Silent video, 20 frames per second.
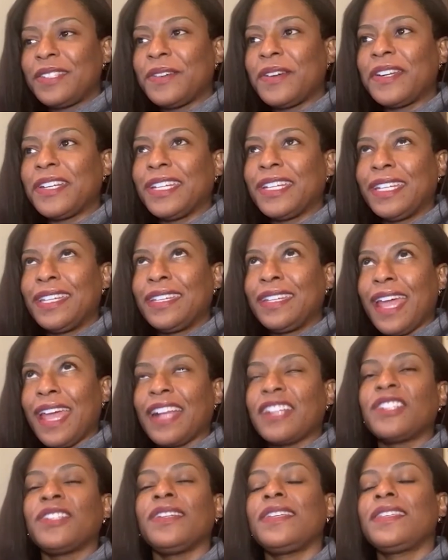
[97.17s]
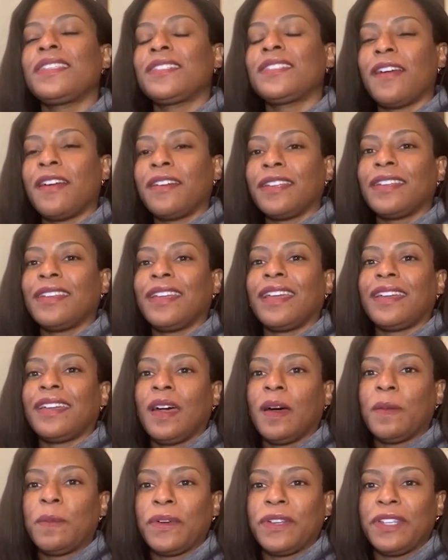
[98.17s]
Stuart, it actually started a
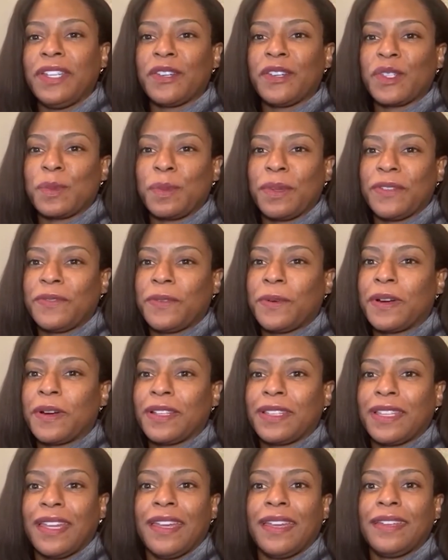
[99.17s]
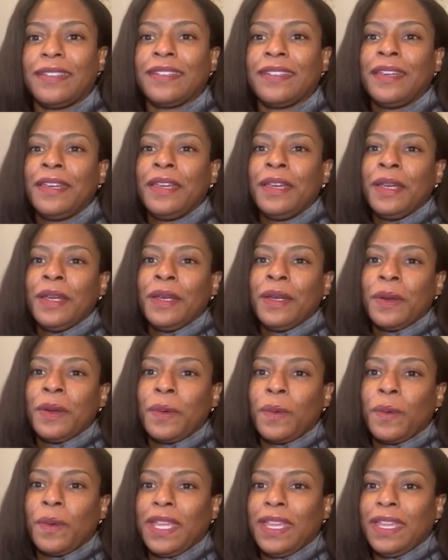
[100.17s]
couple years before that.
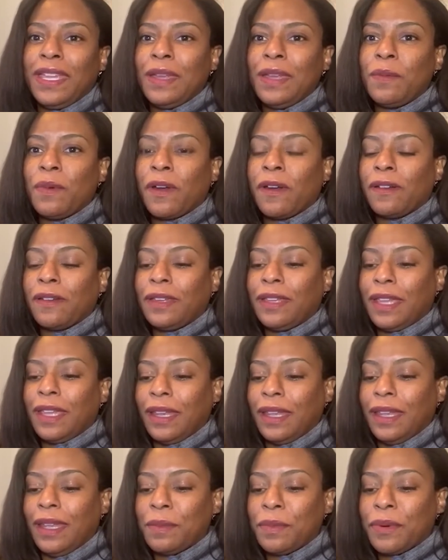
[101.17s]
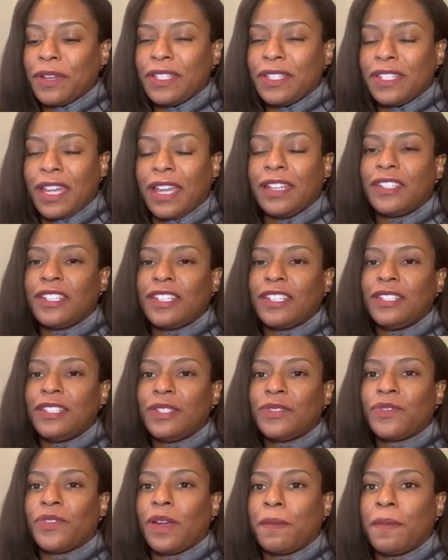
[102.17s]
We were getting
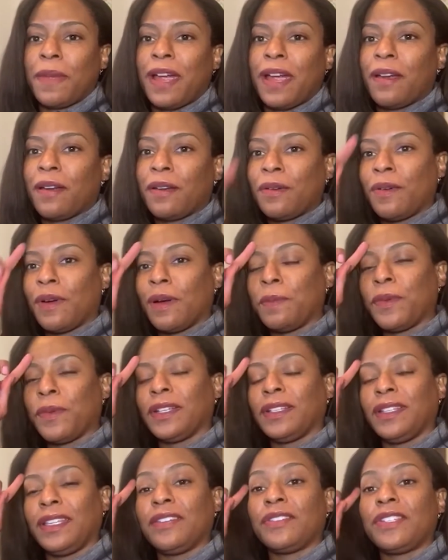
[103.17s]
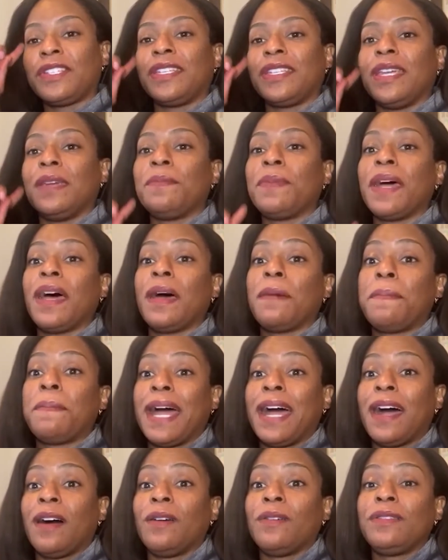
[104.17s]
projections from our corporate leadership
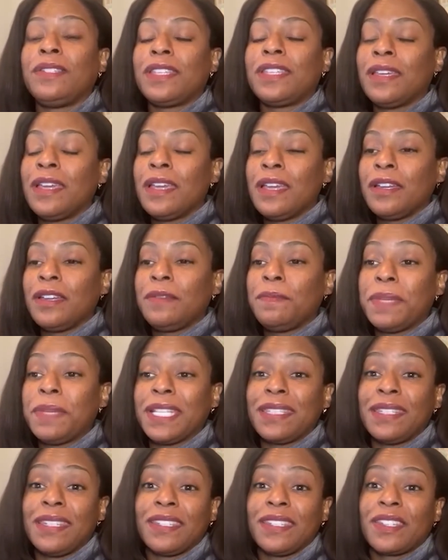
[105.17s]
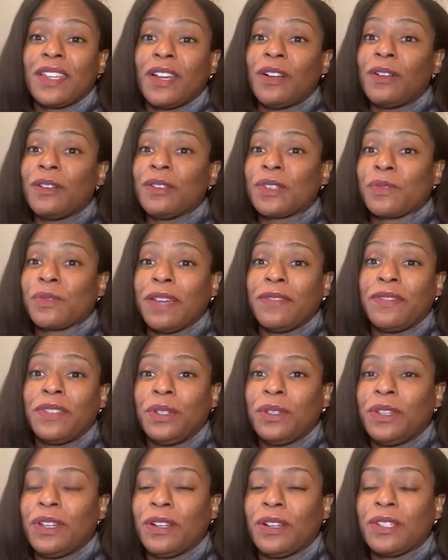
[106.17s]
about business goals,
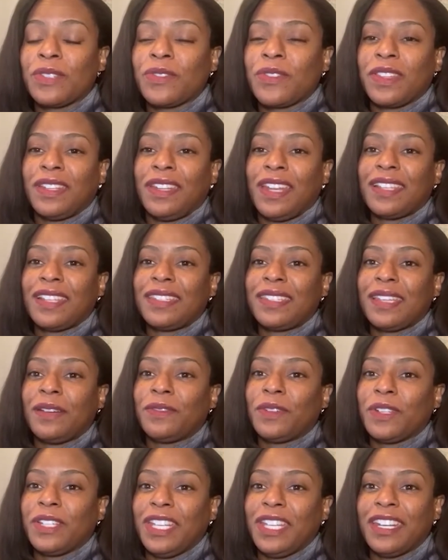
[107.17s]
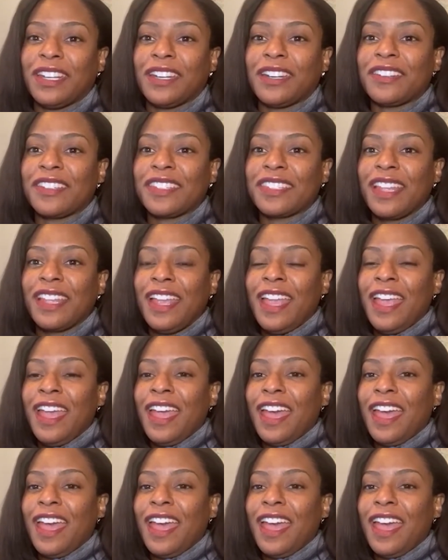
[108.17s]
revenue goals for the next several years.